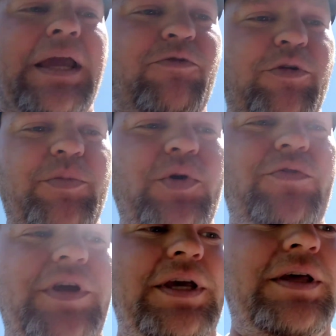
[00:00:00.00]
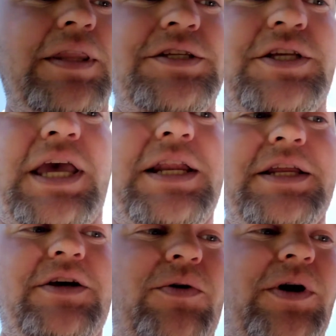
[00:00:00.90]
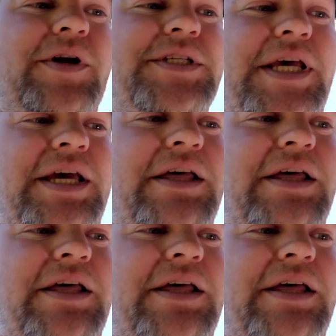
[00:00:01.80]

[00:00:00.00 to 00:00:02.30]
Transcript: And removing this K&N cold air intake